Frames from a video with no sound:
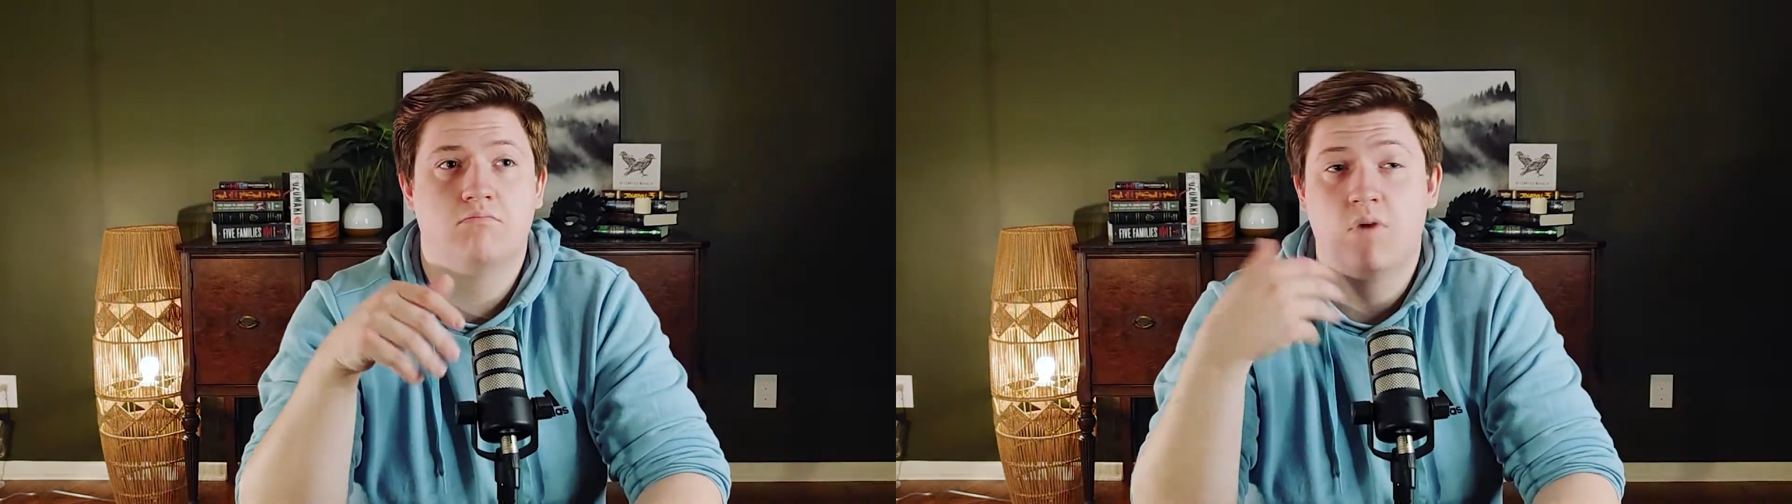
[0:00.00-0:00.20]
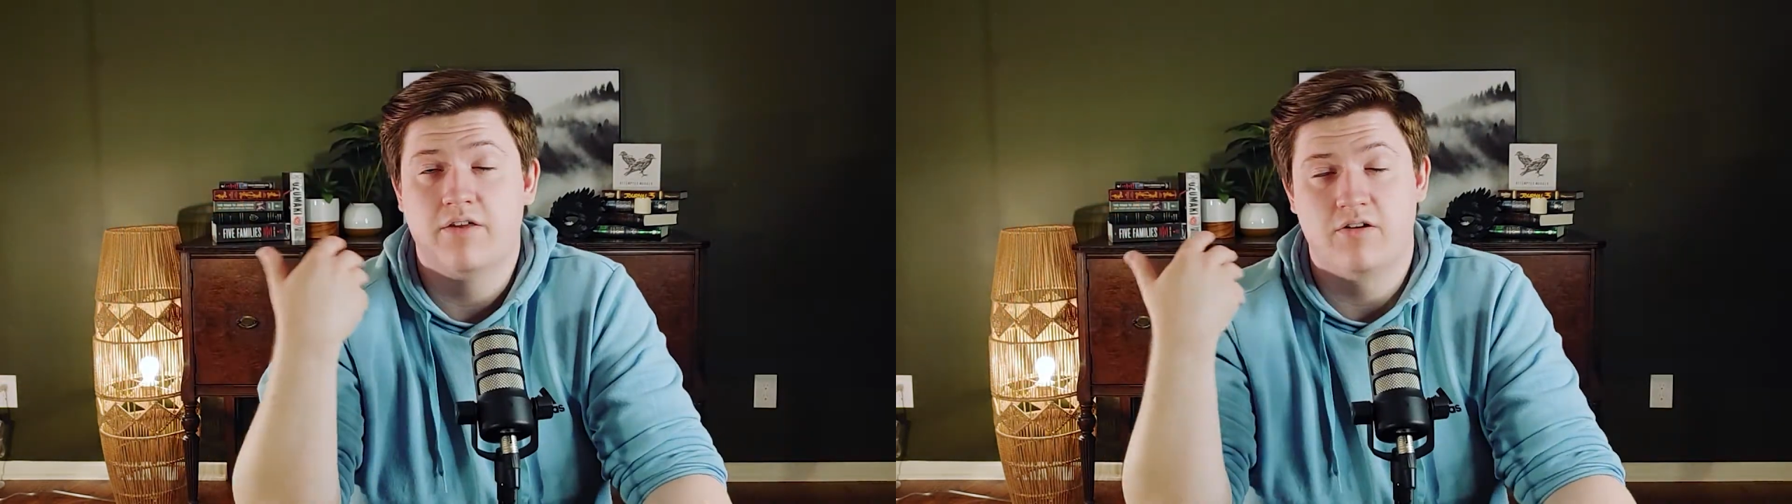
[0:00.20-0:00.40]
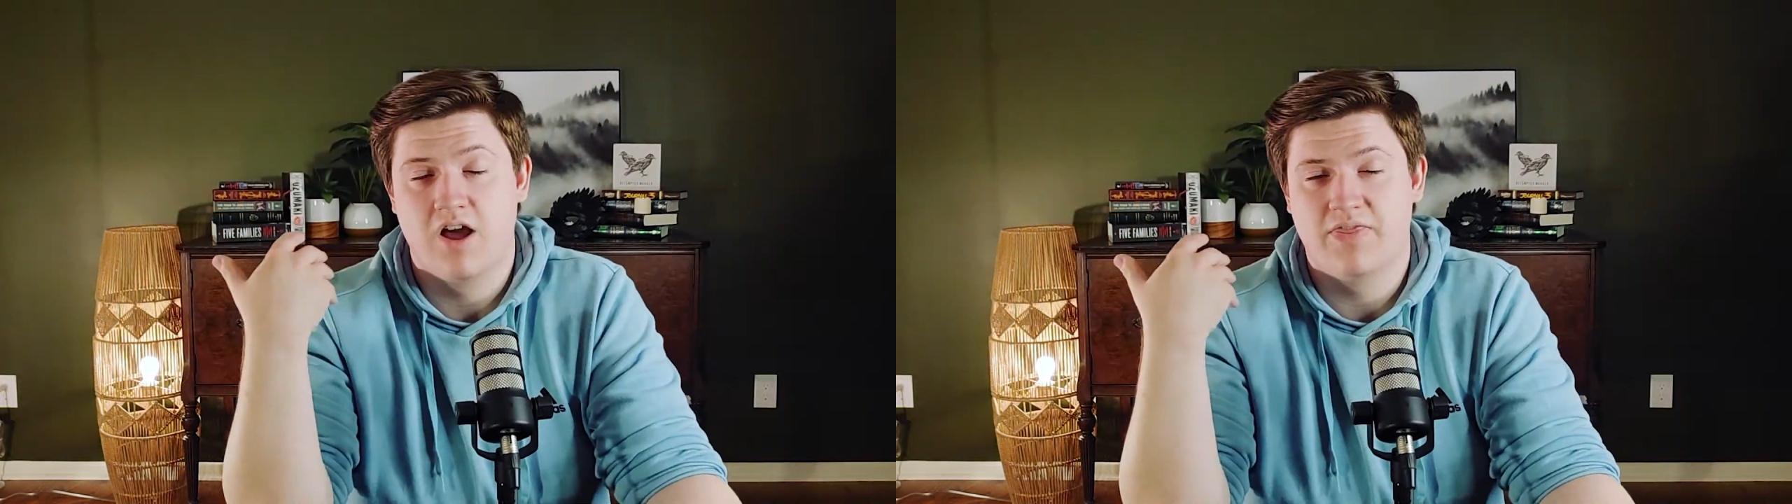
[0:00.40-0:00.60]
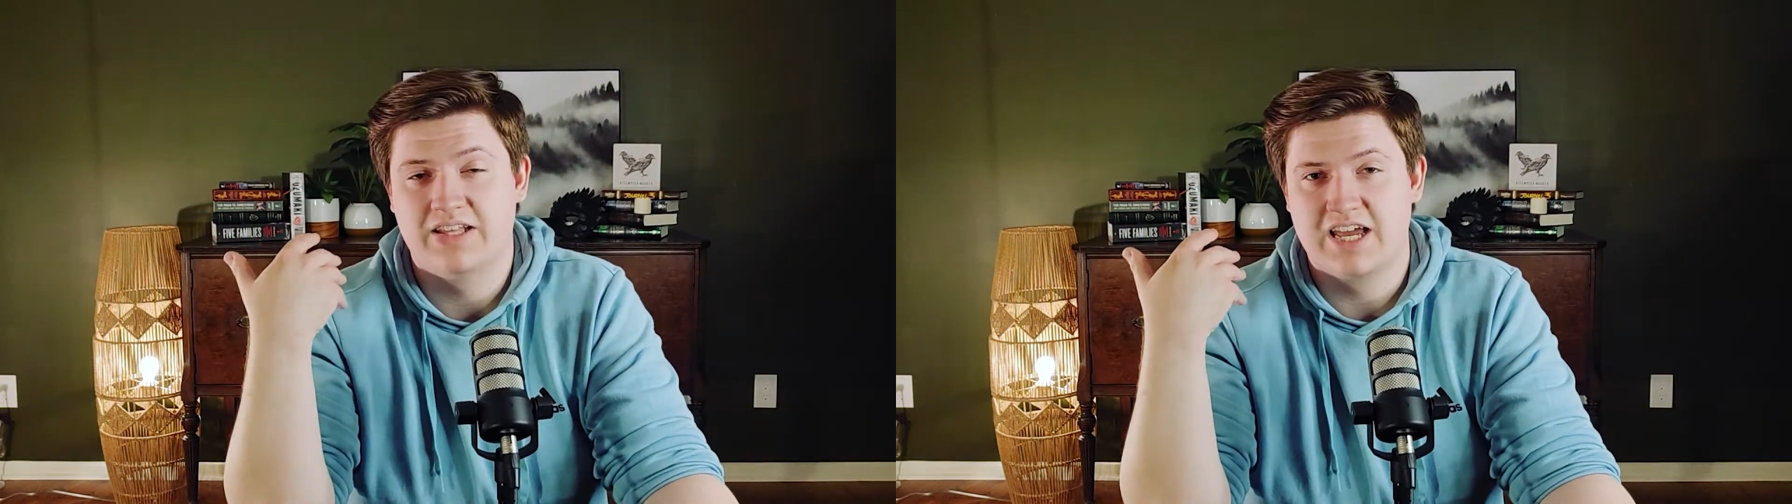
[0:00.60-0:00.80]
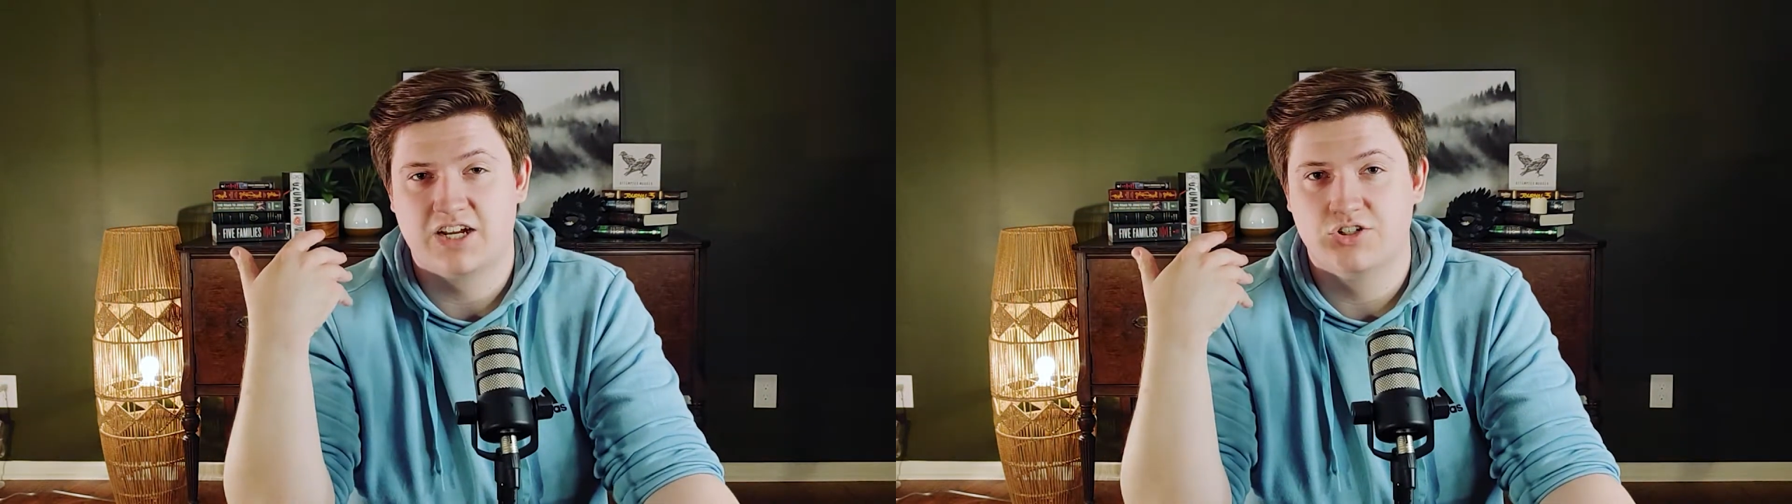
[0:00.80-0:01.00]
whether or not
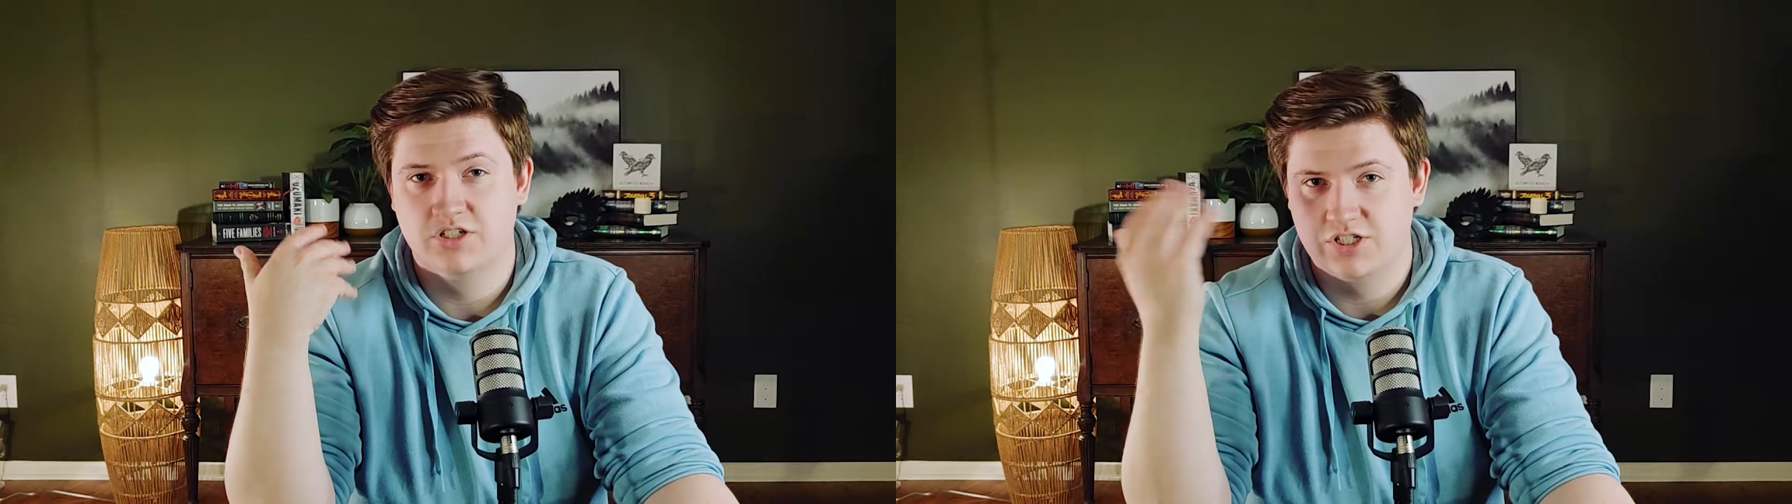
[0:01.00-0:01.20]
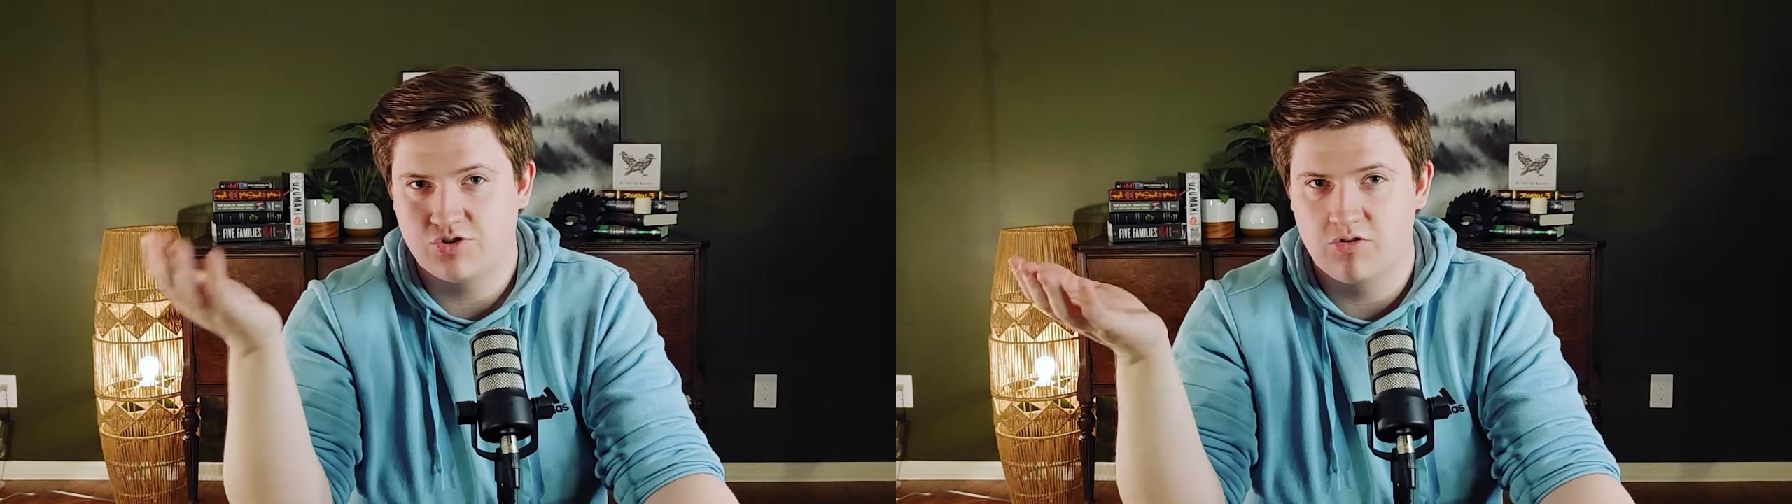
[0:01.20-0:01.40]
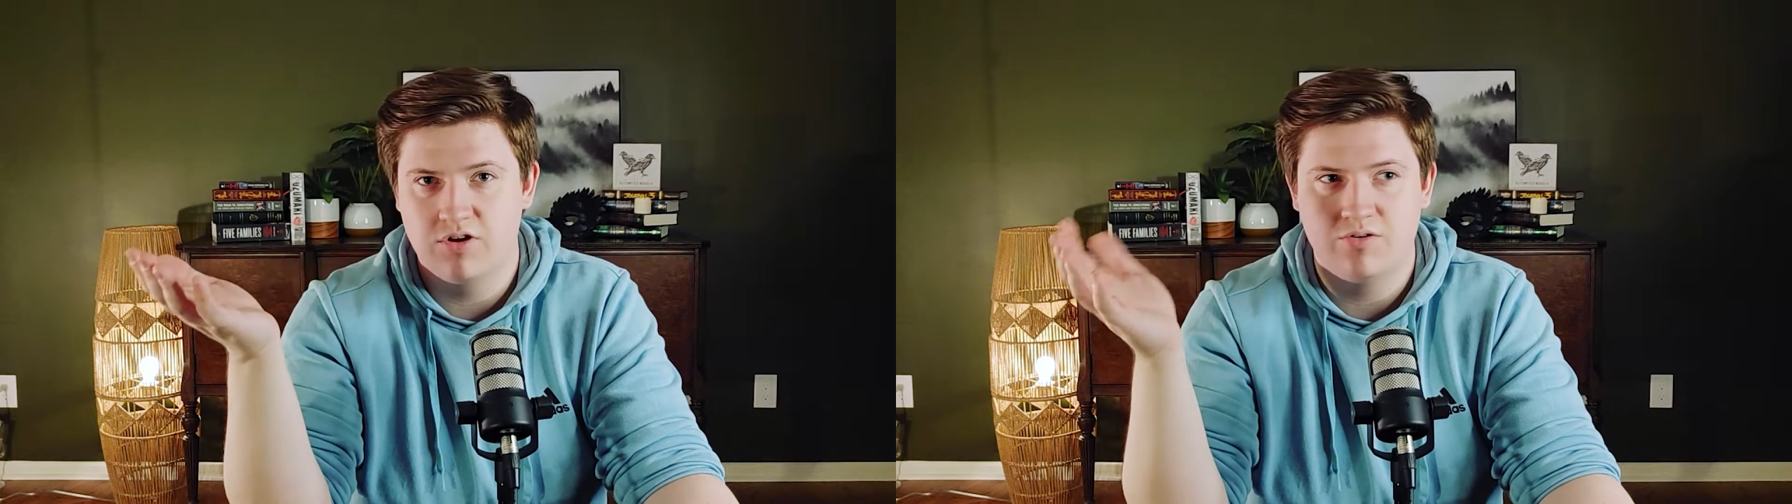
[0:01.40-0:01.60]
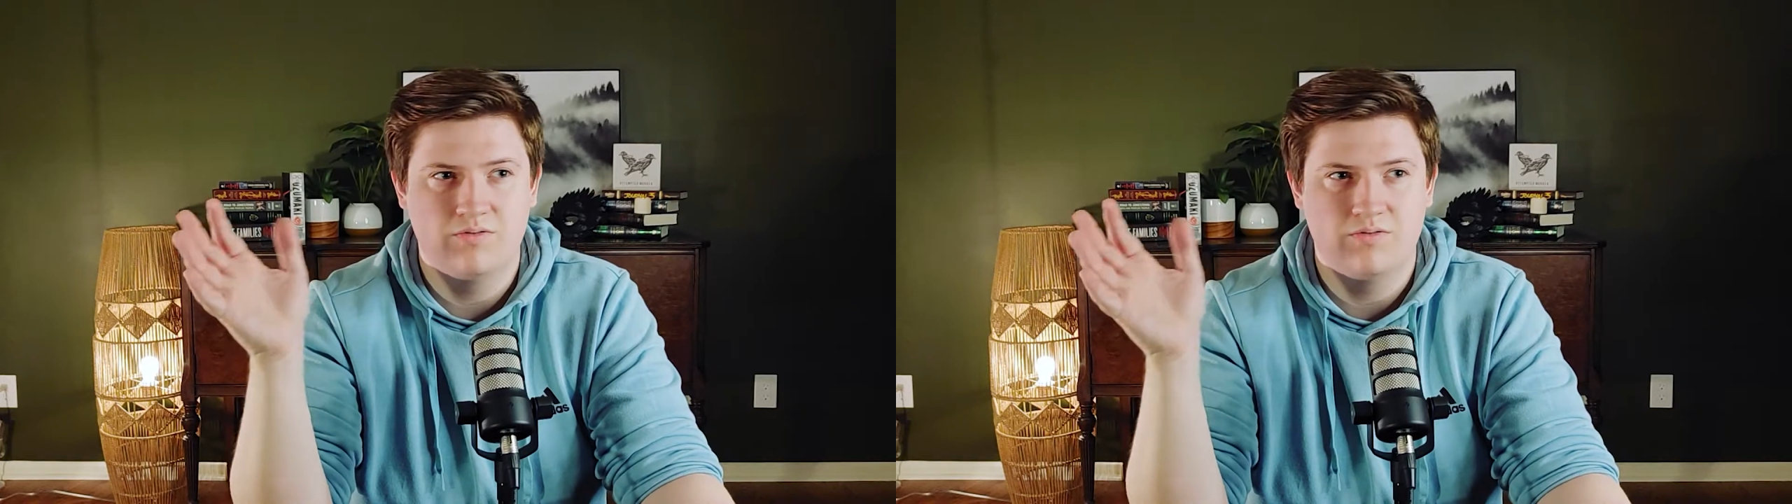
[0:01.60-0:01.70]
that's actually true